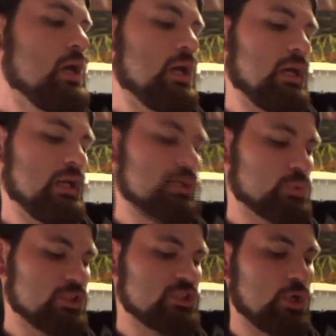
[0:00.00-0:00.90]
and I just
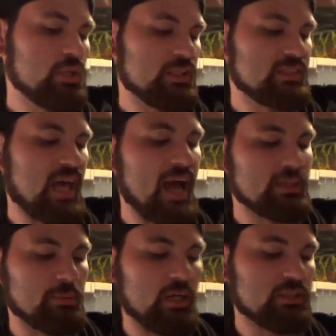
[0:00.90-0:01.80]
wanted to show you the size
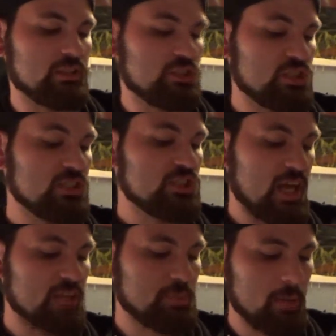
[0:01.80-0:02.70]
comparison. She
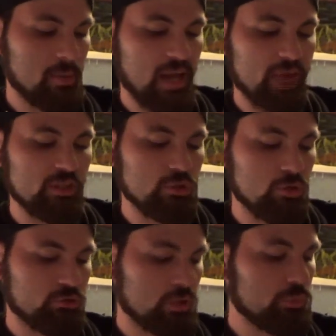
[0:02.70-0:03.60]
sheds probably about every 2 to
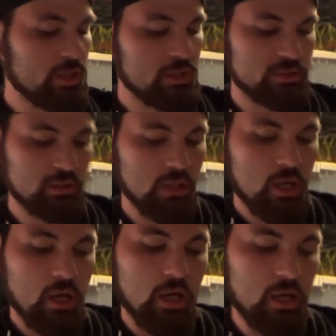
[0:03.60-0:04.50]
3 weeks.
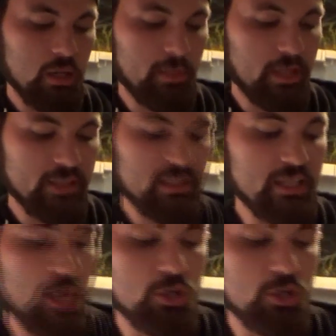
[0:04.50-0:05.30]
Like I said, they